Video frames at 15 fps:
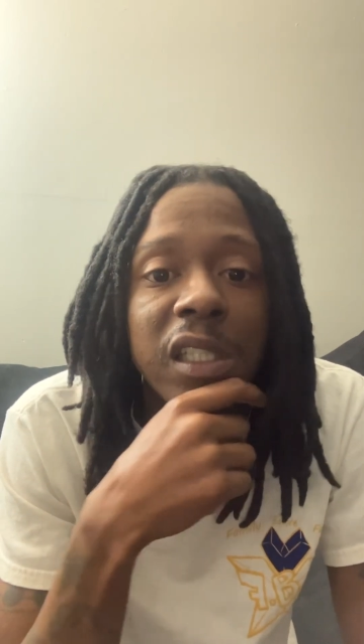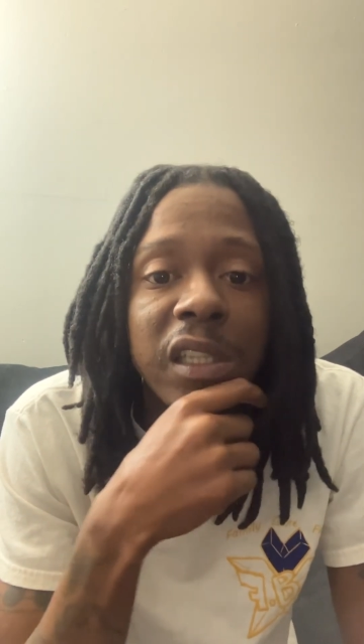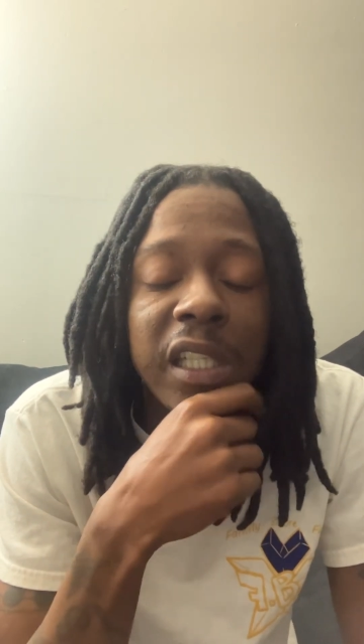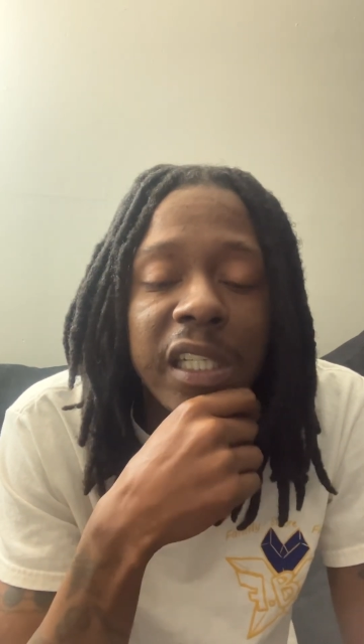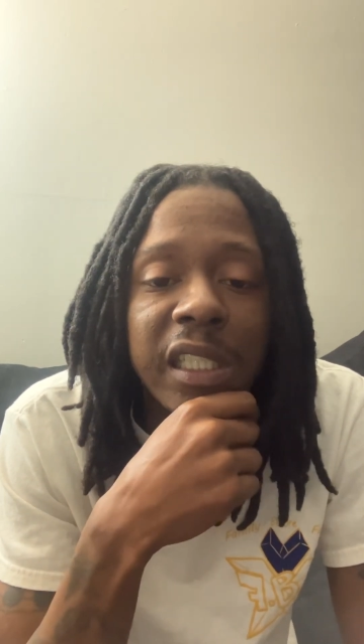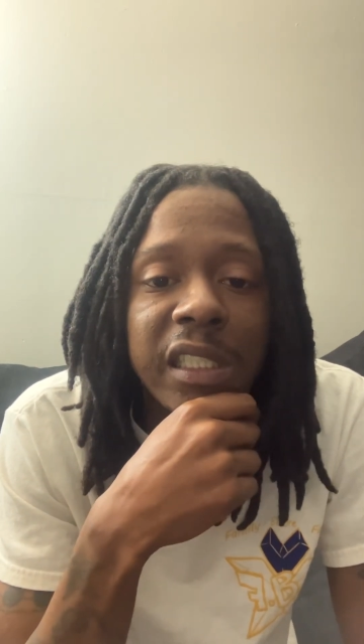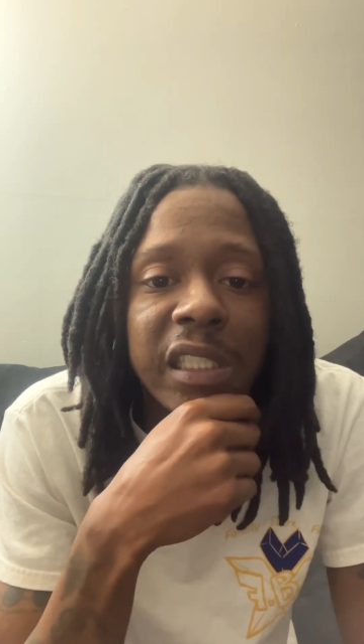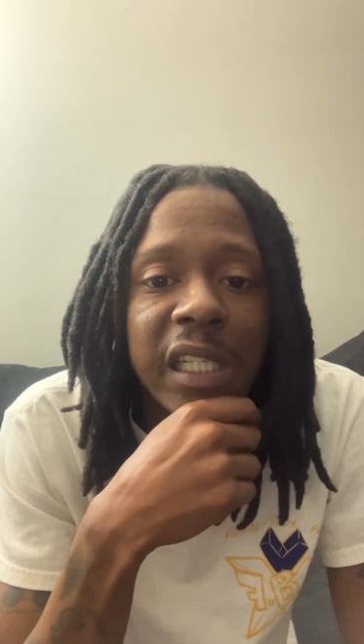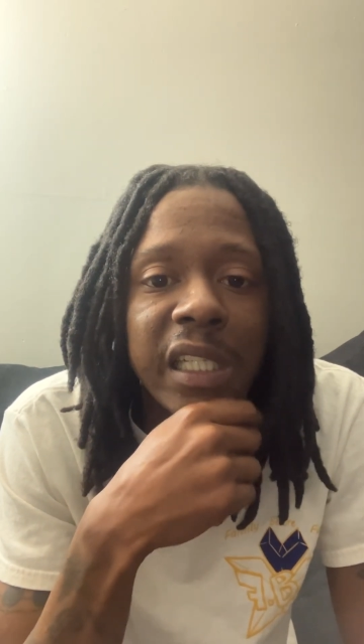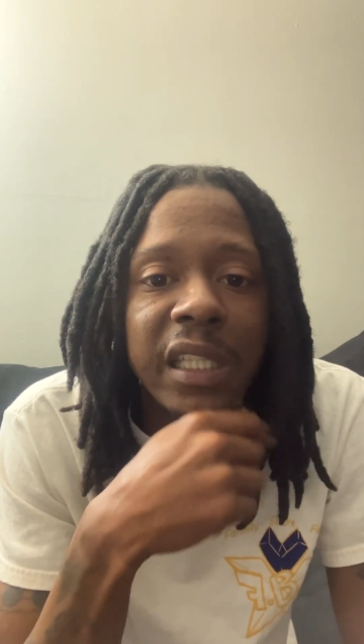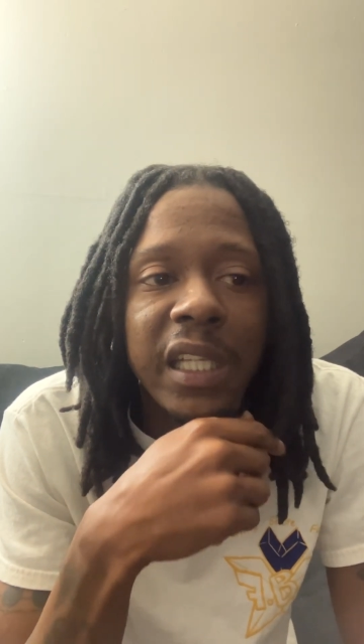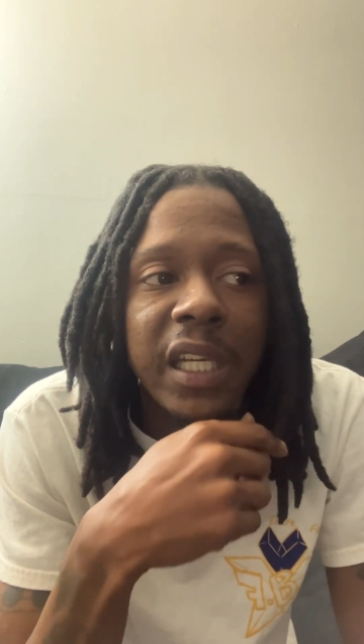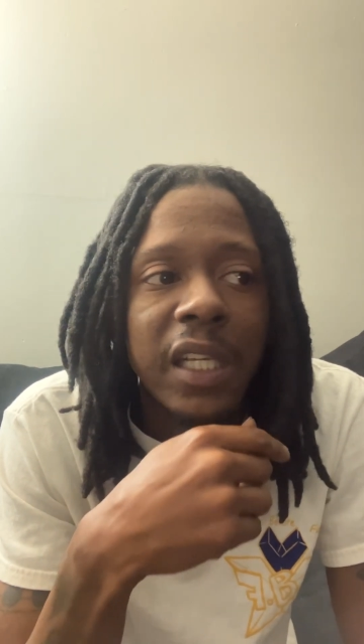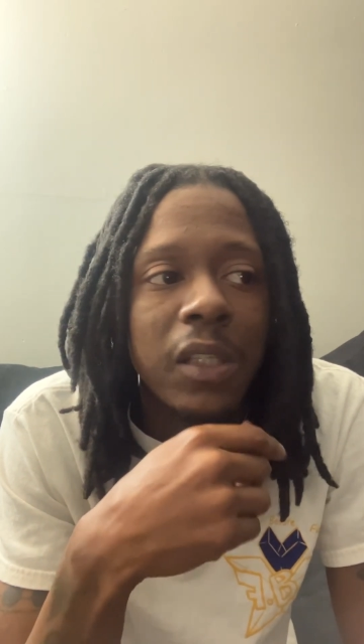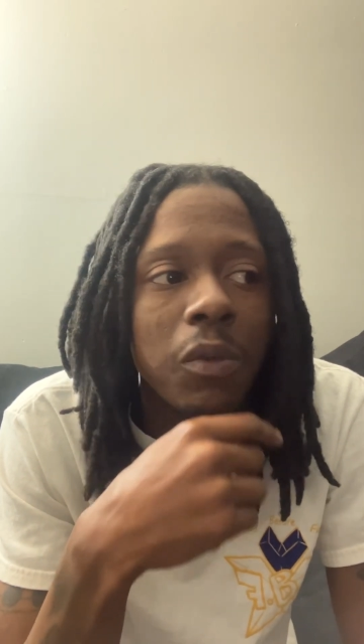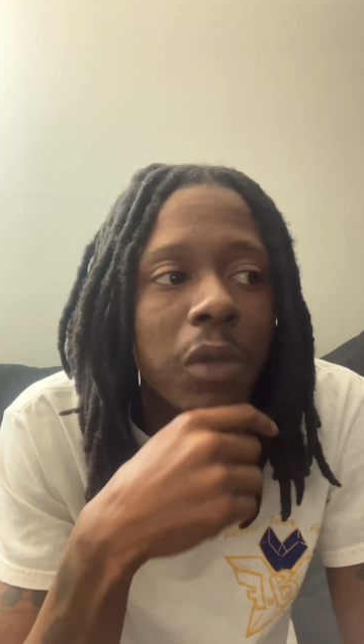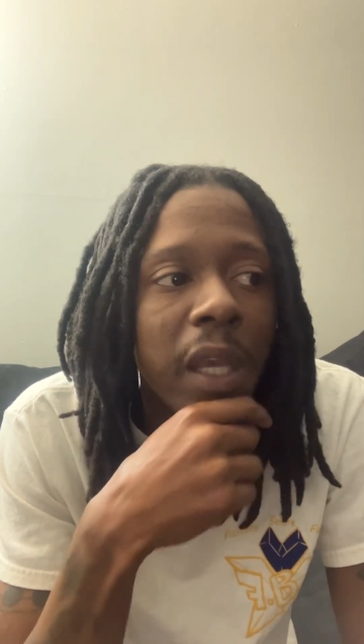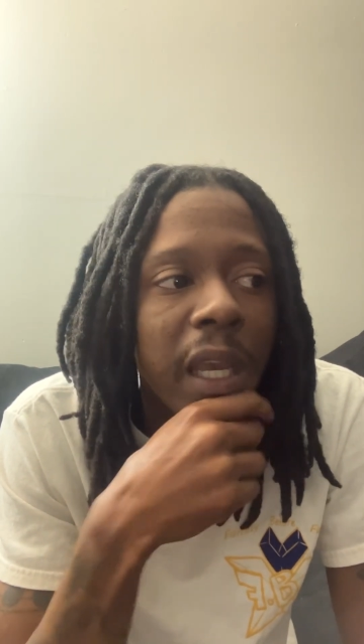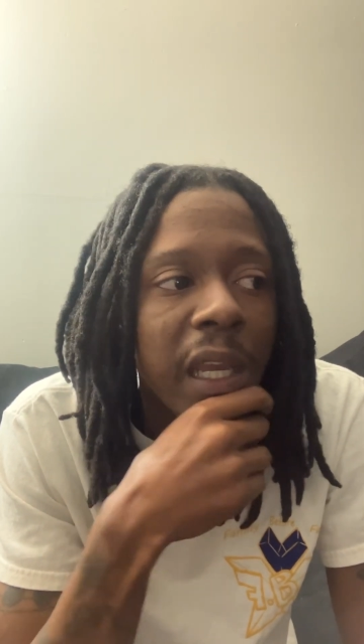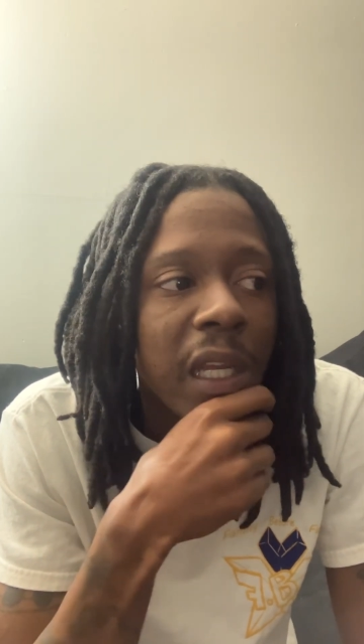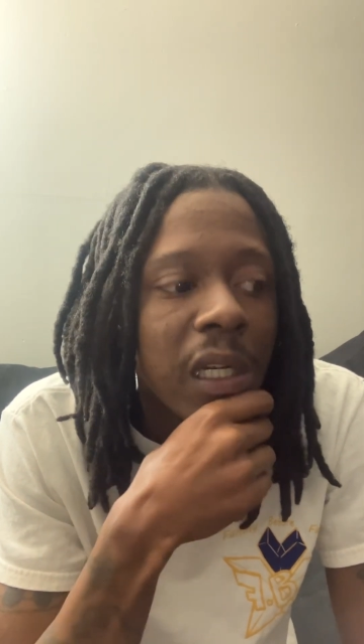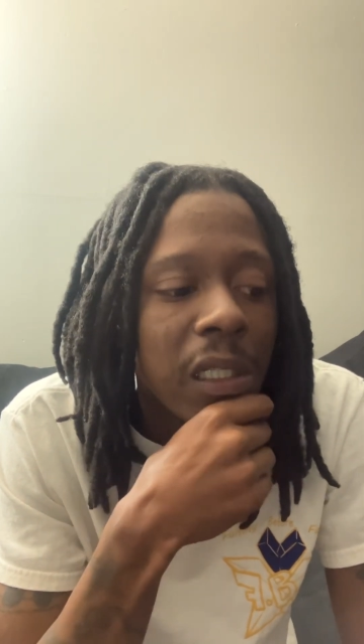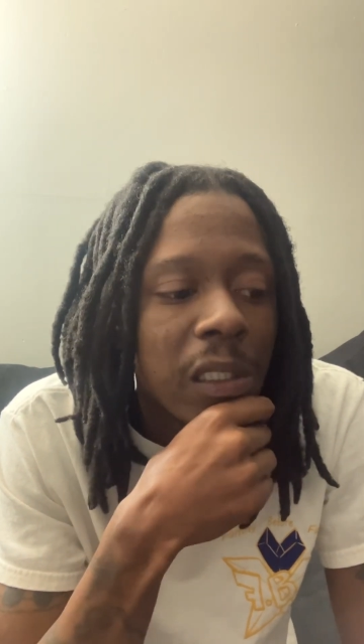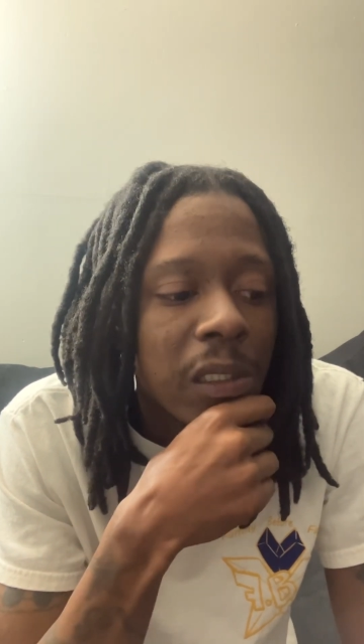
and things like that, you can't